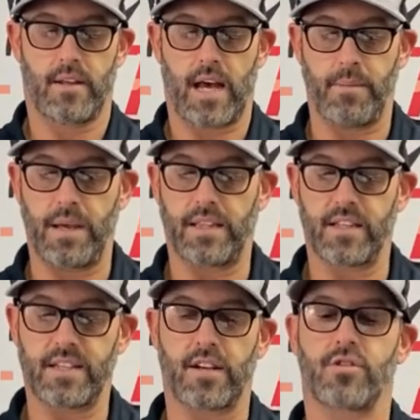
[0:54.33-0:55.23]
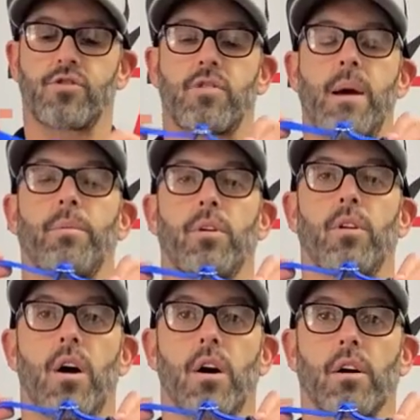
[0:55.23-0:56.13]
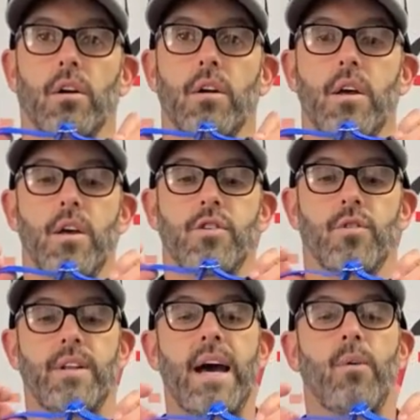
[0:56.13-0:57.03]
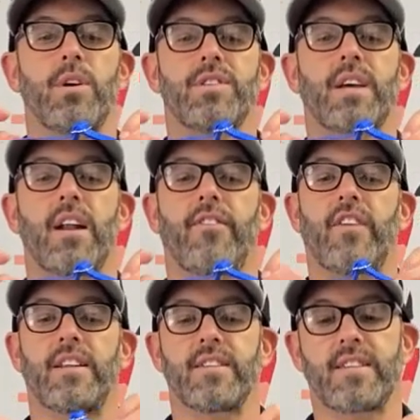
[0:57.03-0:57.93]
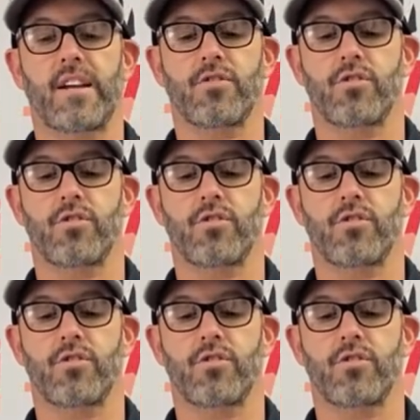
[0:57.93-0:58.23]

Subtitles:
I made this extra strap a little longer. So now we just got to feed this extra